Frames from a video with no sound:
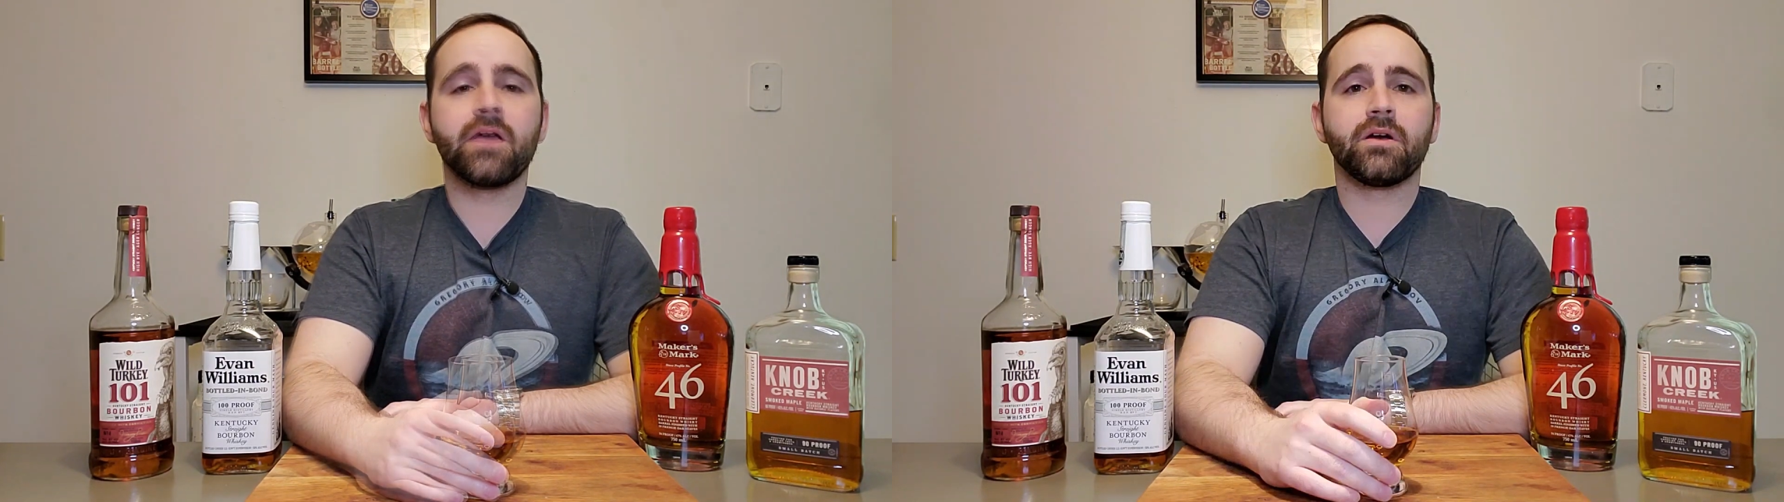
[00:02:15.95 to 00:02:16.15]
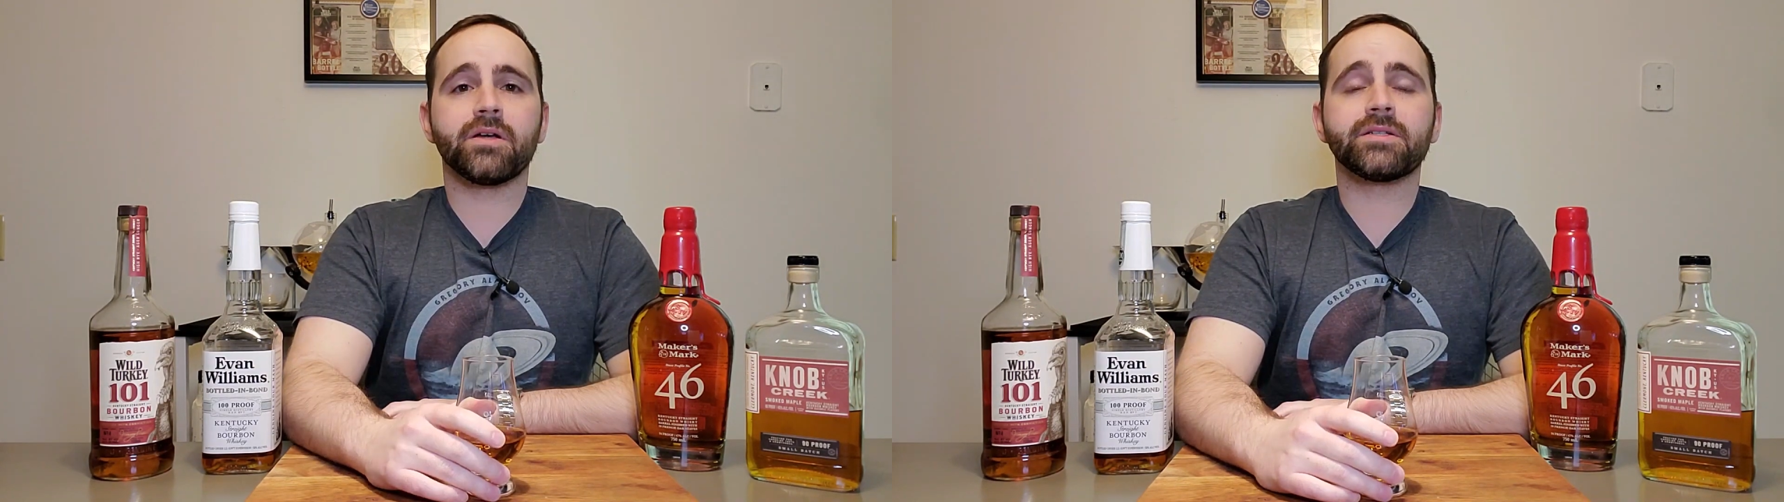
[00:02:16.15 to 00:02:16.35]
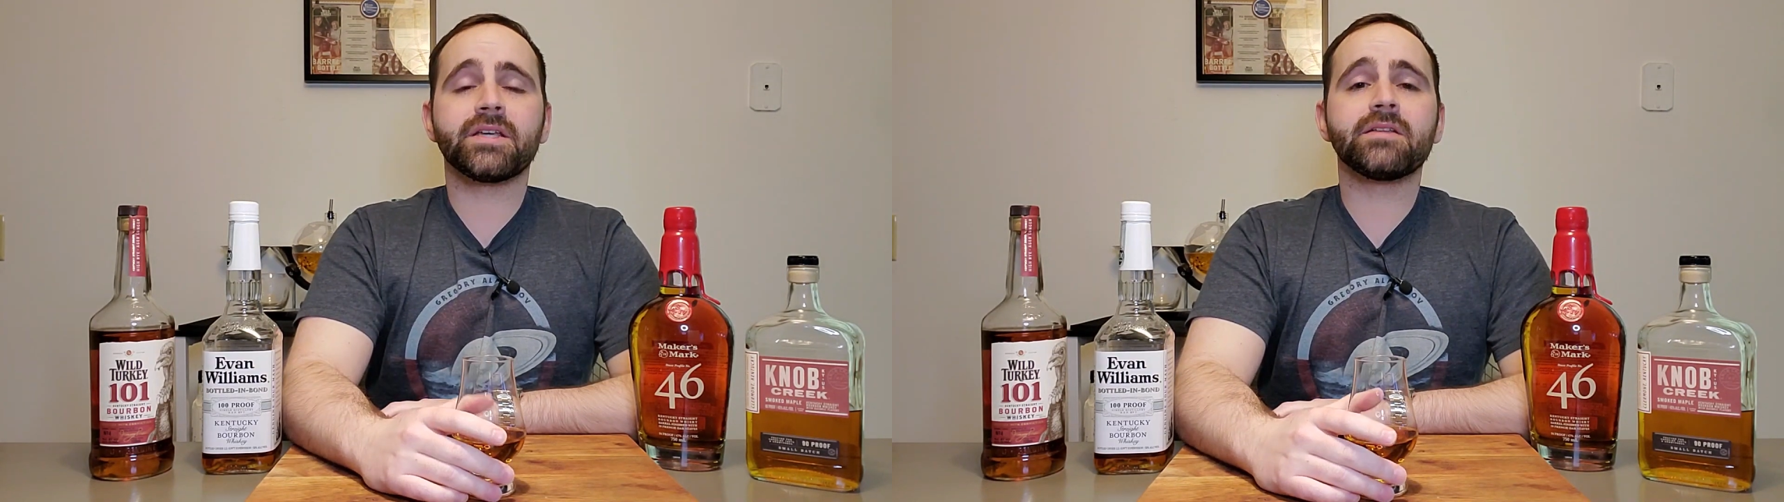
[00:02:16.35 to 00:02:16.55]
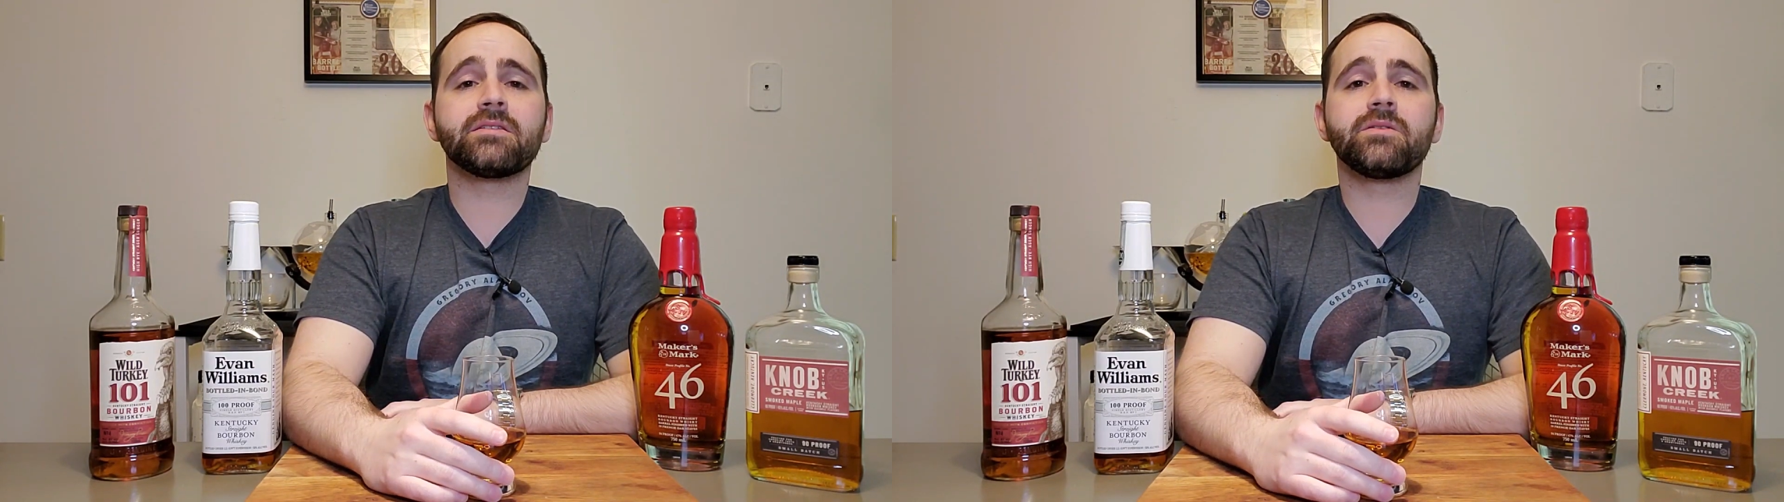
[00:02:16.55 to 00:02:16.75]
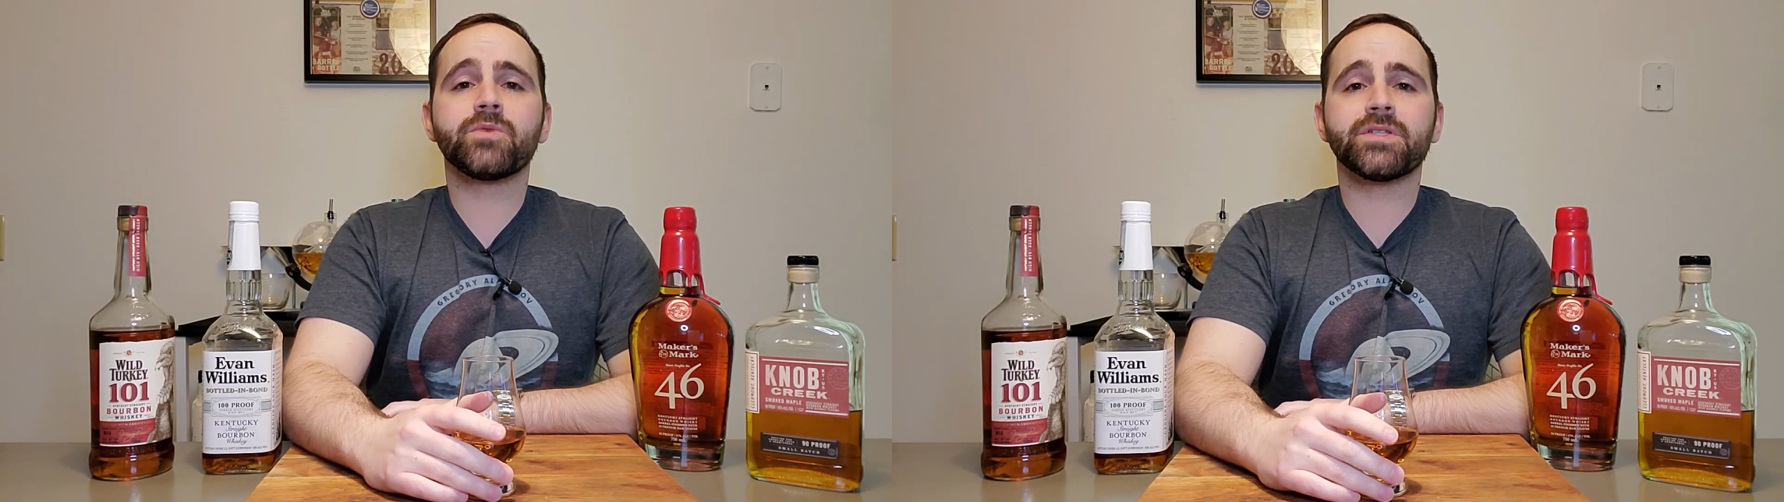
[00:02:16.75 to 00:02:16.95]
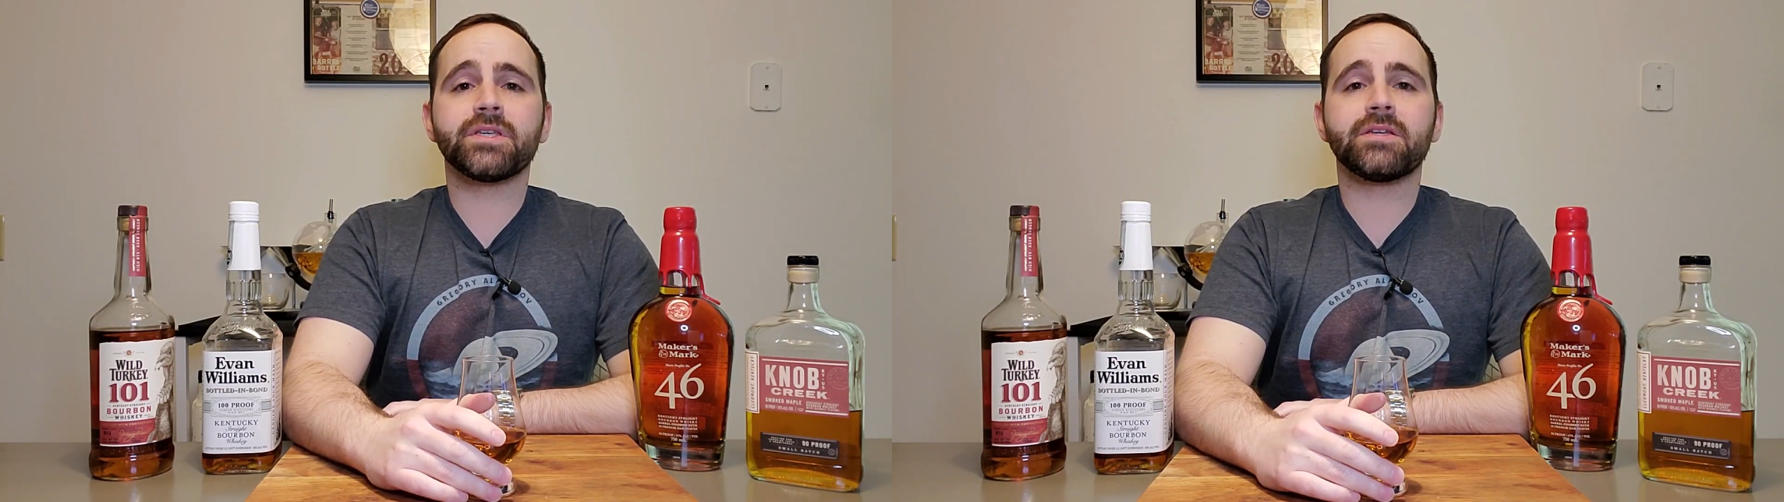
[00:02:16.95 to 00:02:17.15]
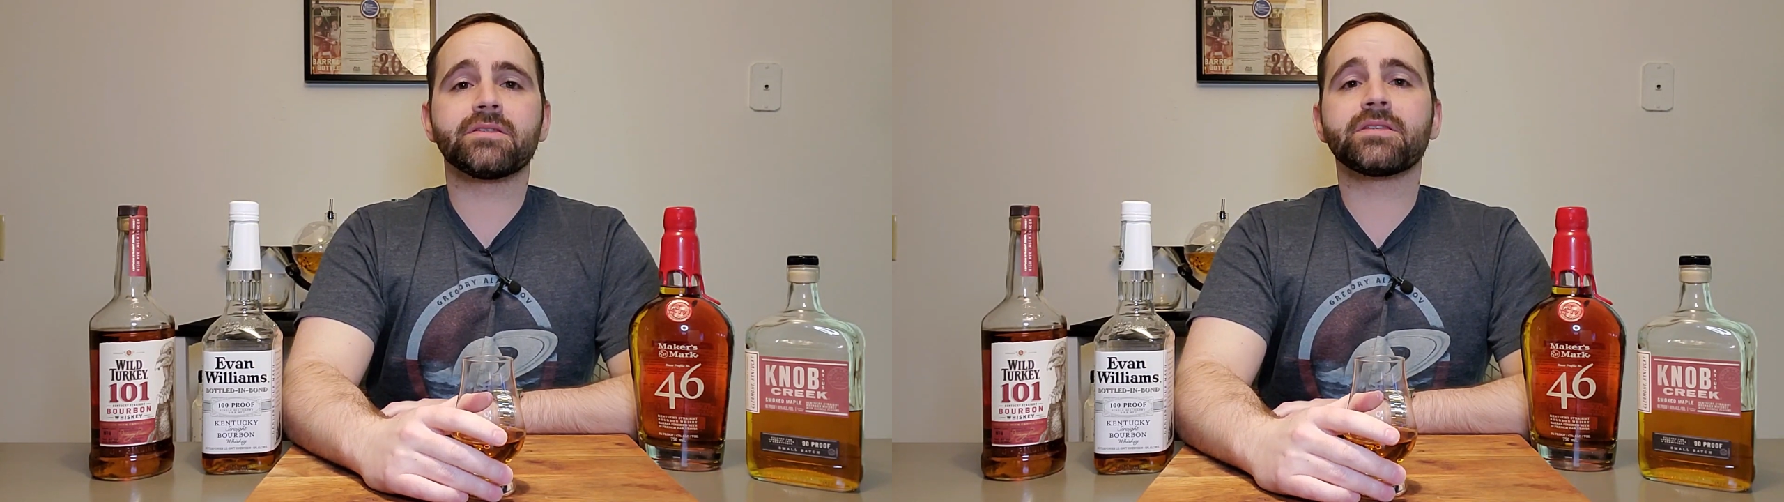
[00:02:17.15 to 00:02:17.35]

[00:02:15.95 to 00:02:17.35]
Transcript: All right, Tennessee whiskey is